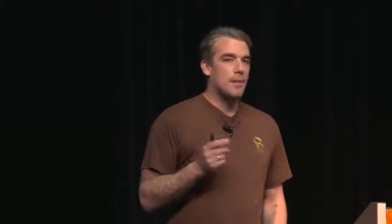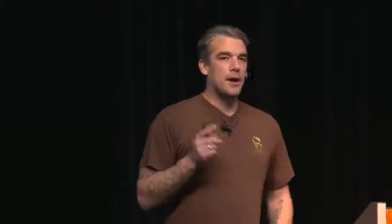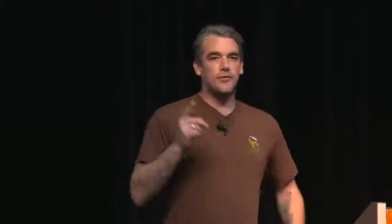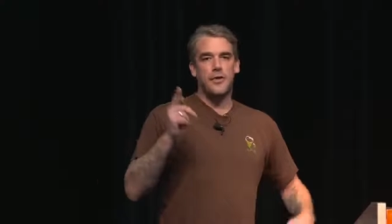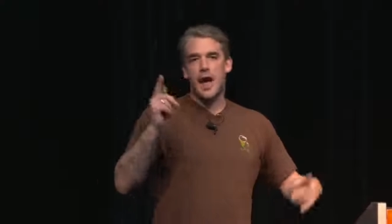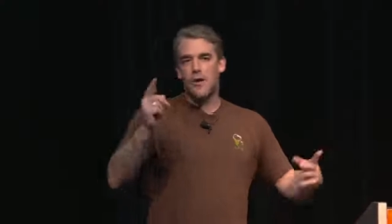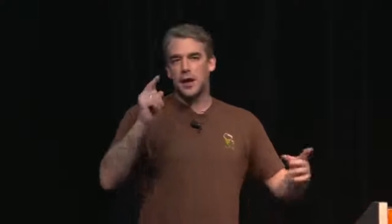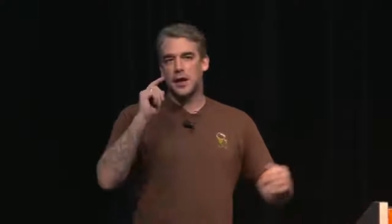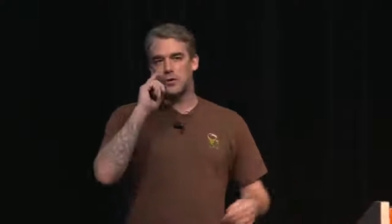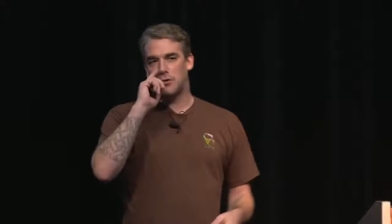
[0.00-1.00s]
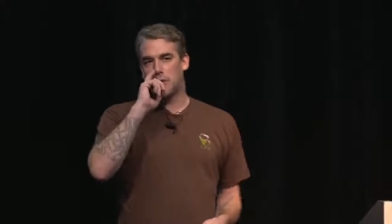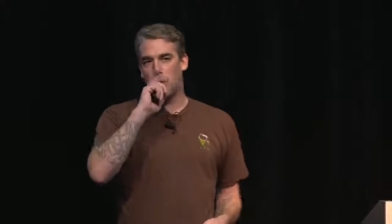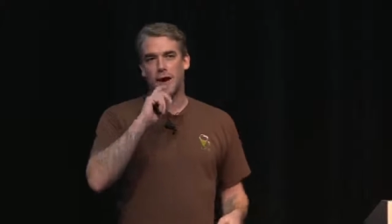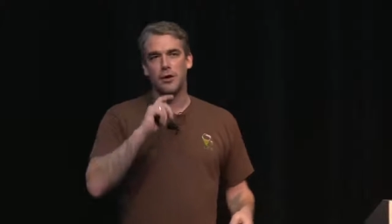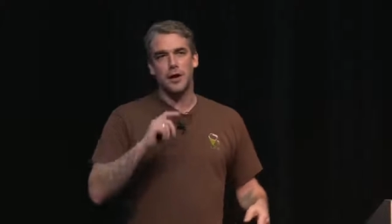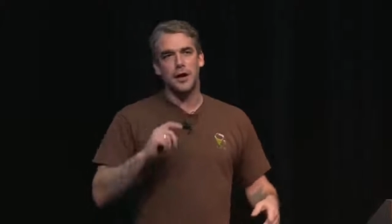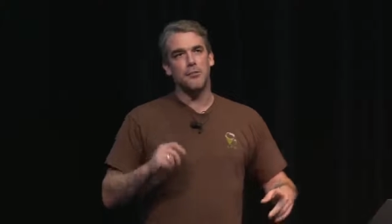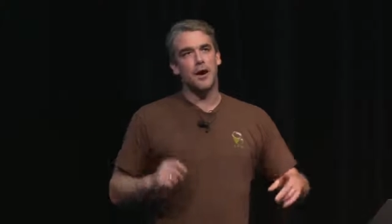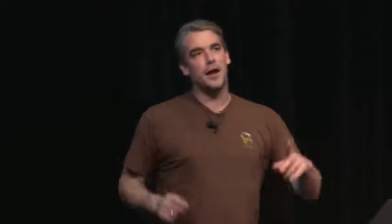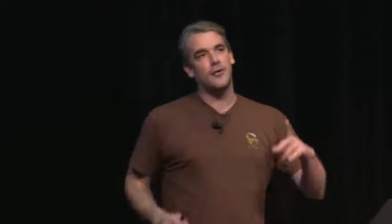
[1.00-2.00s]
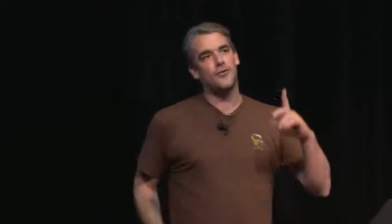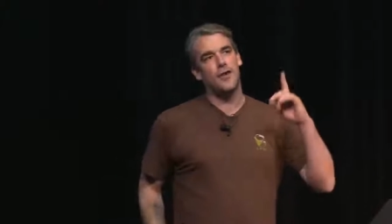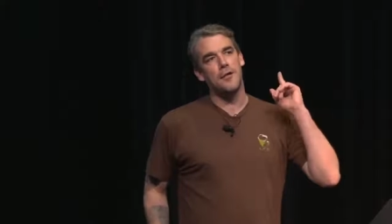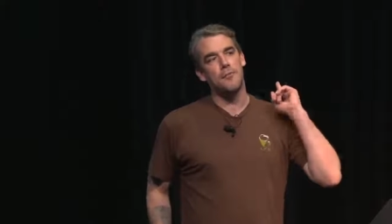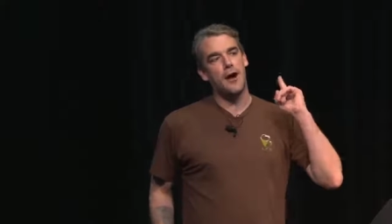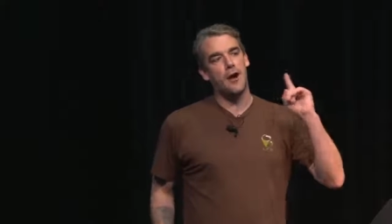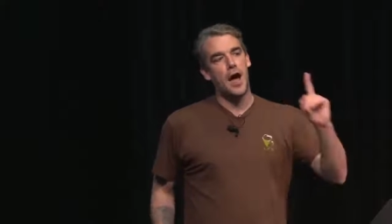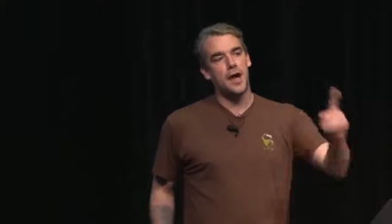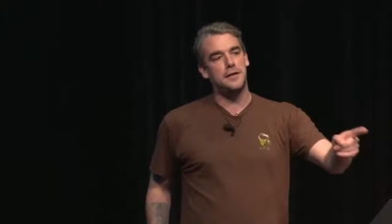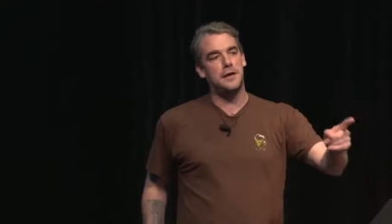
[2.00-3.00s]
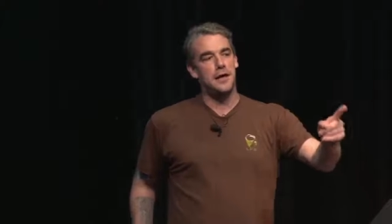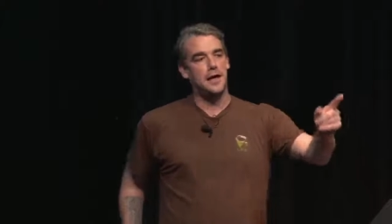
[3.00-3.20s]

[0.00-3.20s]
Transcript: Because now I can do a query where I can say where ID